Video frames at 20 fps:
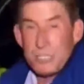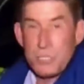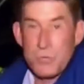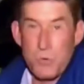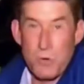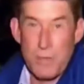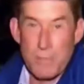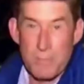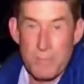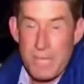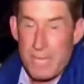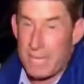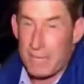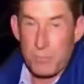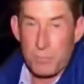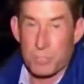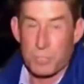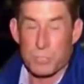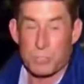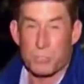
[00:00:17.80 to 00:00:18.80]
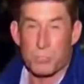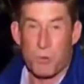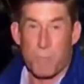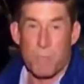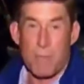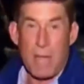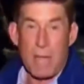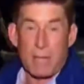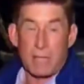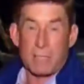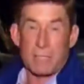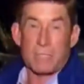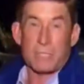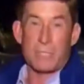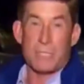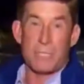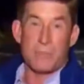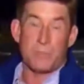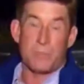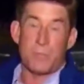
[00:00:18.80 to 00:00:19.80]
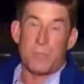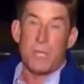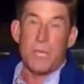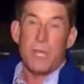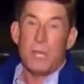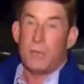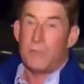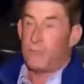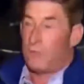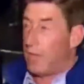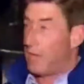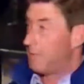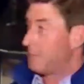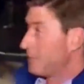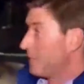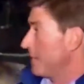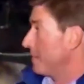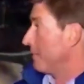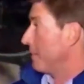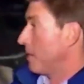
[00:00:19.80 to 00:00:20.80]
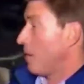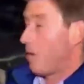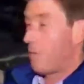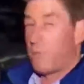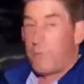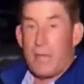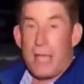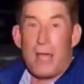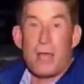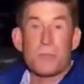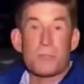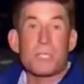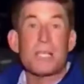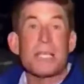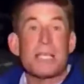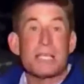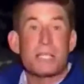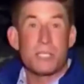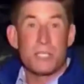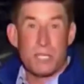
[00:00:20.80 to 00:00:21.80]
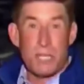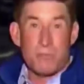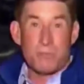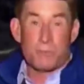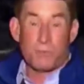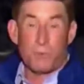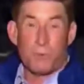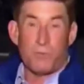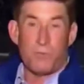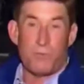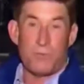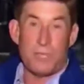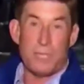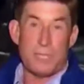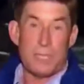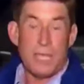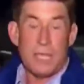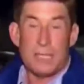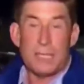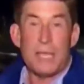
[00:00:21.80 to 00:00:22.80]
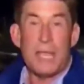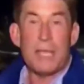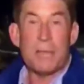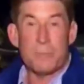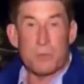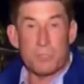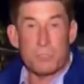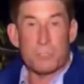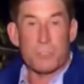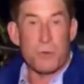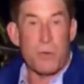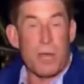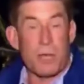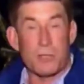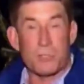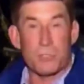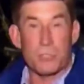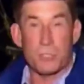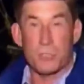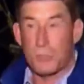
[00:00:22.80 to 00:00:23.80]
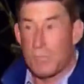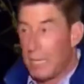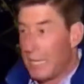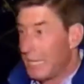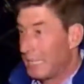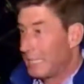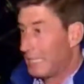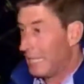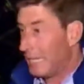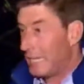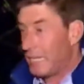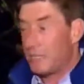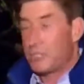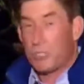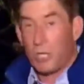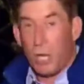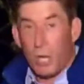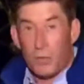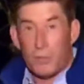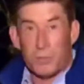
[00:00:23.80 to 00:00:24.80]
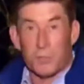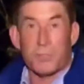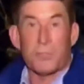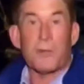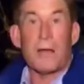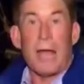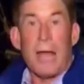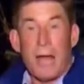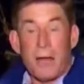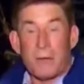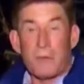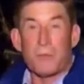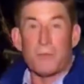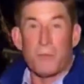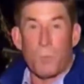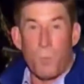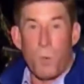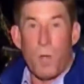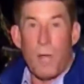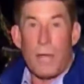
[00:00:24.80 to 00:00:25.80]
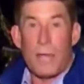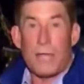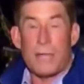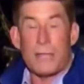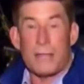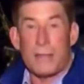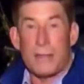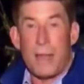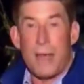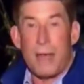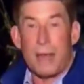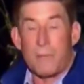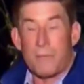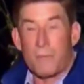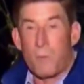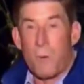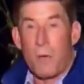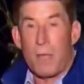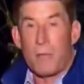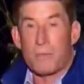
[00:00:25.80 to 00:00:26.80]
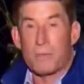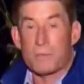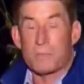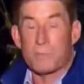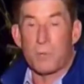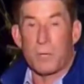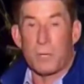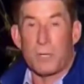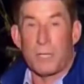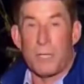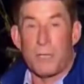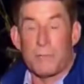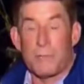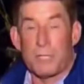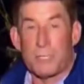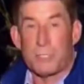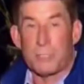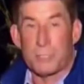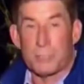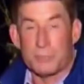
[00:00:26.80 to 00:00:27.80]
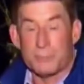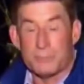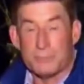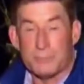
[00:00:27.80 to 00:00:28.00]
to him. It was a dramatic scene with flames leaping over the house several feet. Neighbors trying to get each other out of the way and out of the way of this burning ammunition.